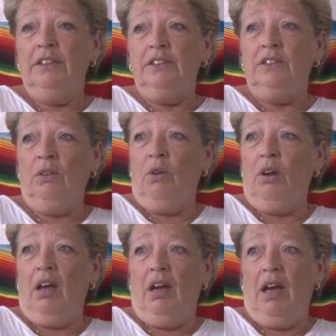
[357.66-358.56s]
So
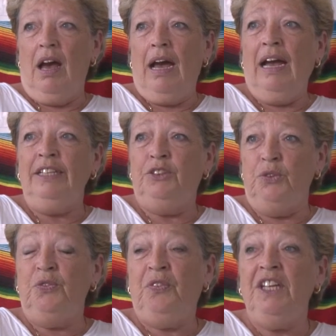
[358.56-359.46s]
I do
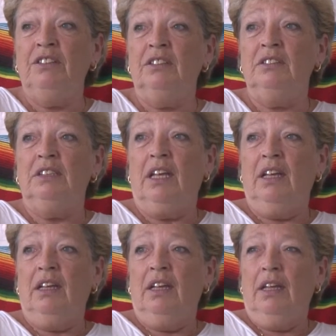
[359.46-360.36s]
feel
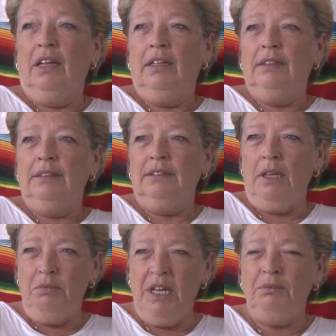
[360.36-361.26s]

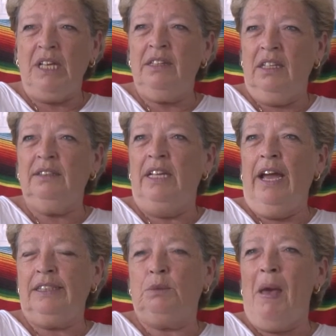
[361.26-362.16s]
sometimes I think the
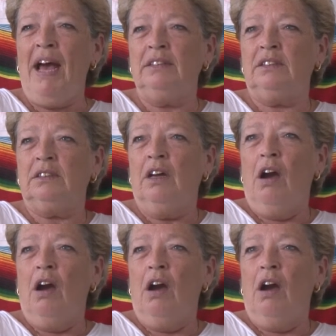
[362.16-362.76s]
expats